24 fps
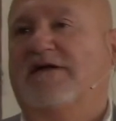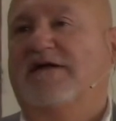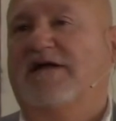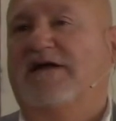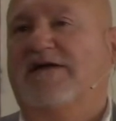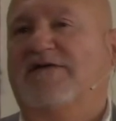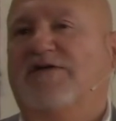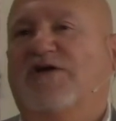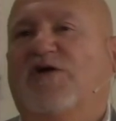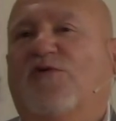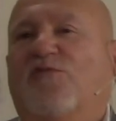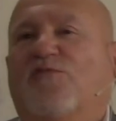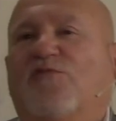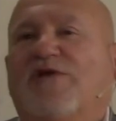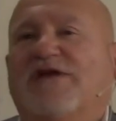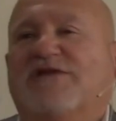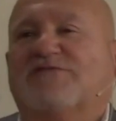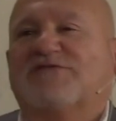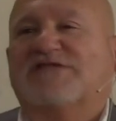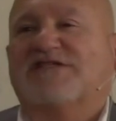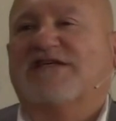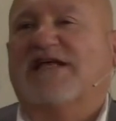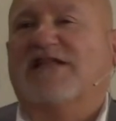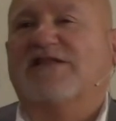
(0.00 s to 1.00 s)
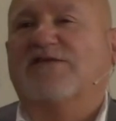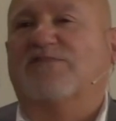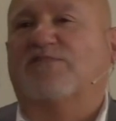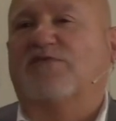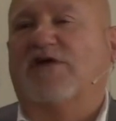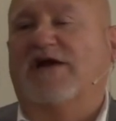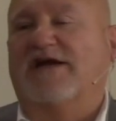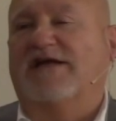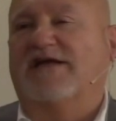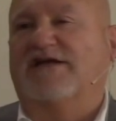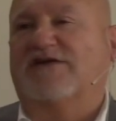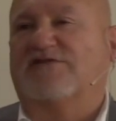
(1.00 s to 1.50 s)
You know, we are
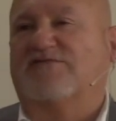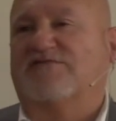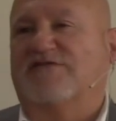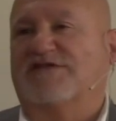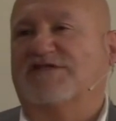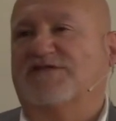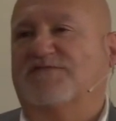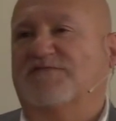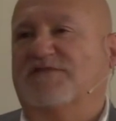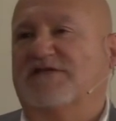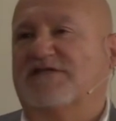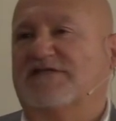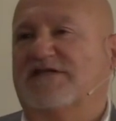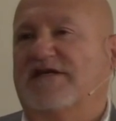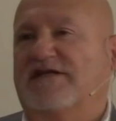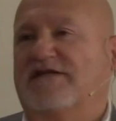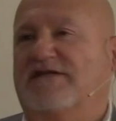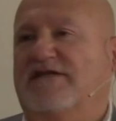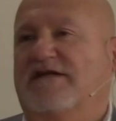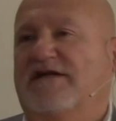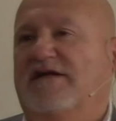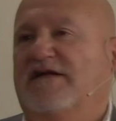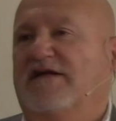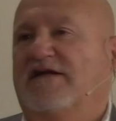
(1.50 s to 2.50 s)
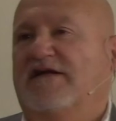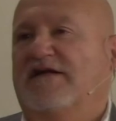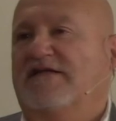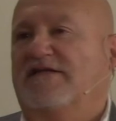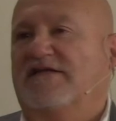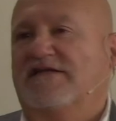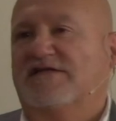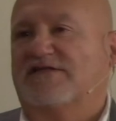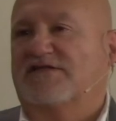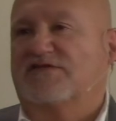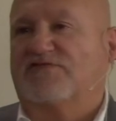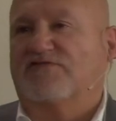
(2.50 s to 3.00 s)
celebrating Christmas, and
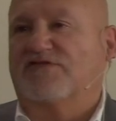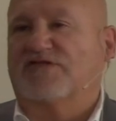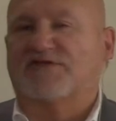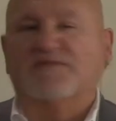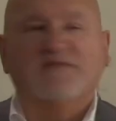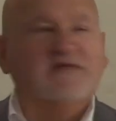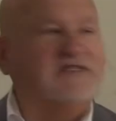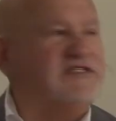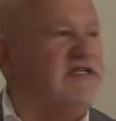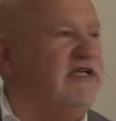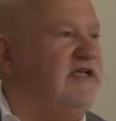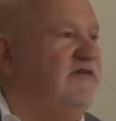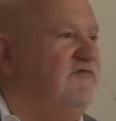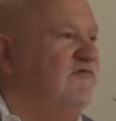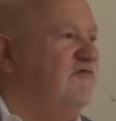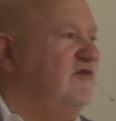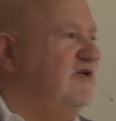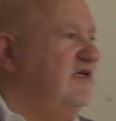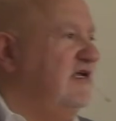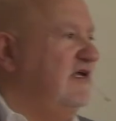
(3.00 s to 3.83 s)
this Christmas Eve